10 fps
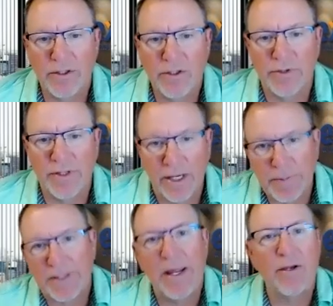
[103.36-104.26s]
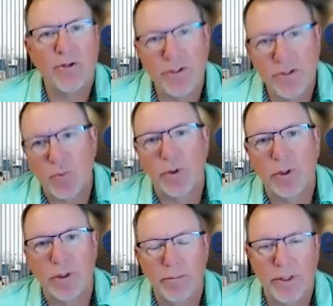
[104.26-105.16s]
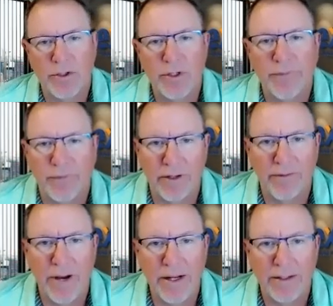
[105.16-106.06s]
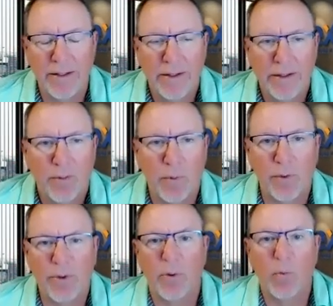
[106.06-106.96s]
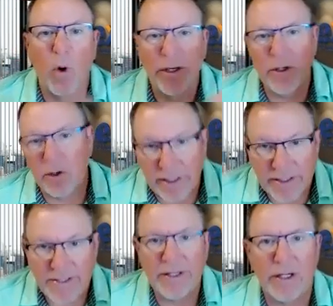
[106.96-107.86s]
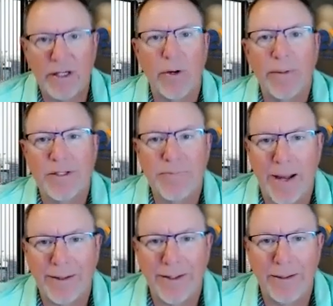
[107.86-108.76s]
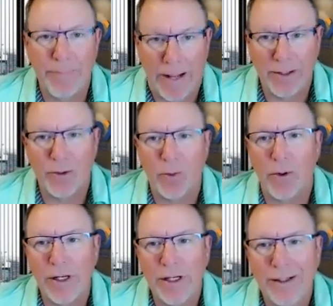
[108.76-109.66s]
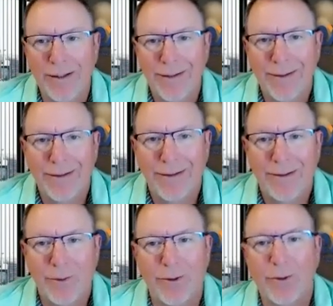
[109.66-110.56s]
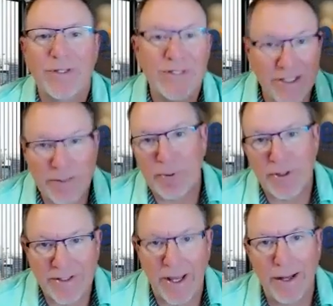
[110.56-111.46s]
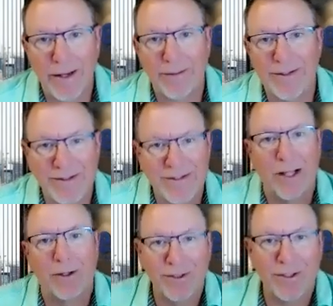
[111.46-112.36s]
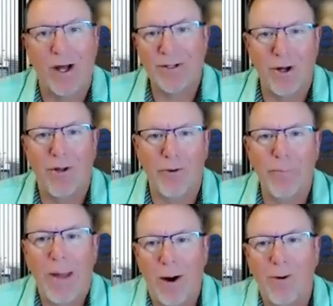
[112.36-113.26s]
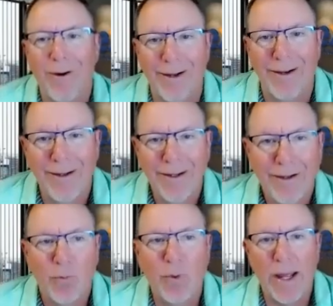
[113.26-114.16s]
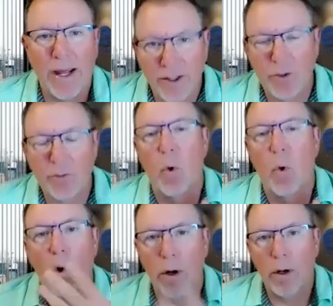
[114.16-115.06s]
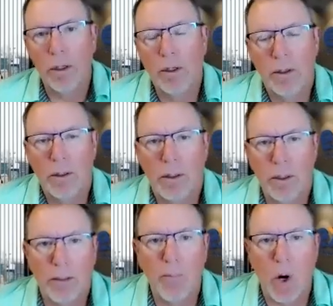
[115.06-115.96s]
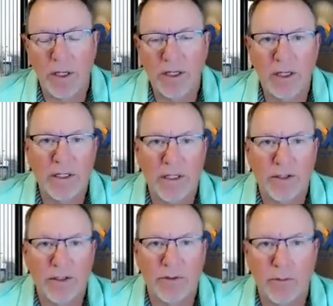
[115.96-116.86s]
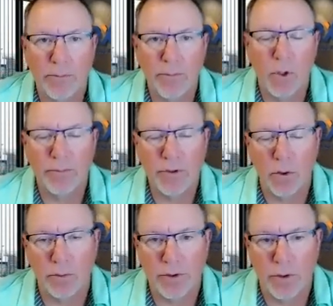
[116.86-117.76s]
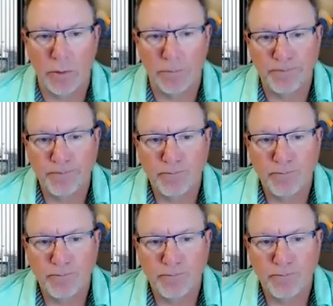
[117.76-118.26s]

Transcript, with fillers: so the expectations were much different, right? We were doing 1-year listing agreements back then, mandatory. We were doing 6% because the sellers lost all their power and we had to do more marketing to get those homes sold. So